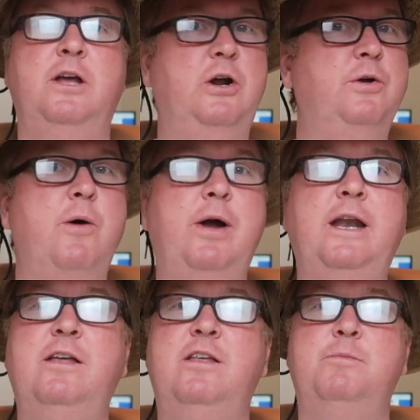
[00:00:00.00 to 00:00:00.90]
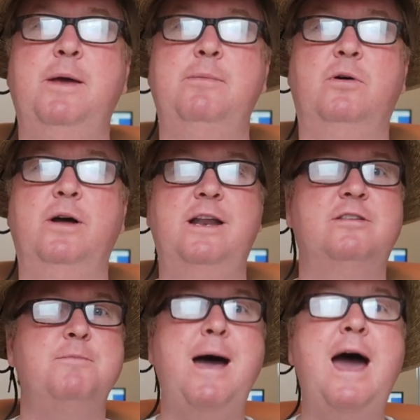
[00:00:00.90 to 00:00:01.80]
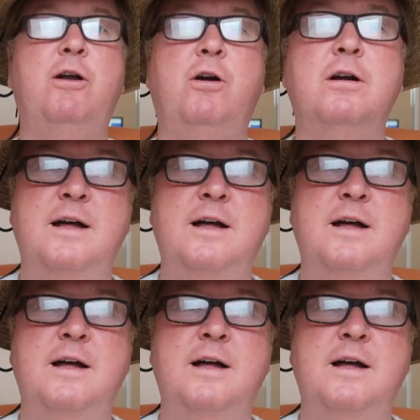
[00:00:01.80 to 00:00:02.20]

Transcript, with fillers: You don't know any of these people. It doesn't matter.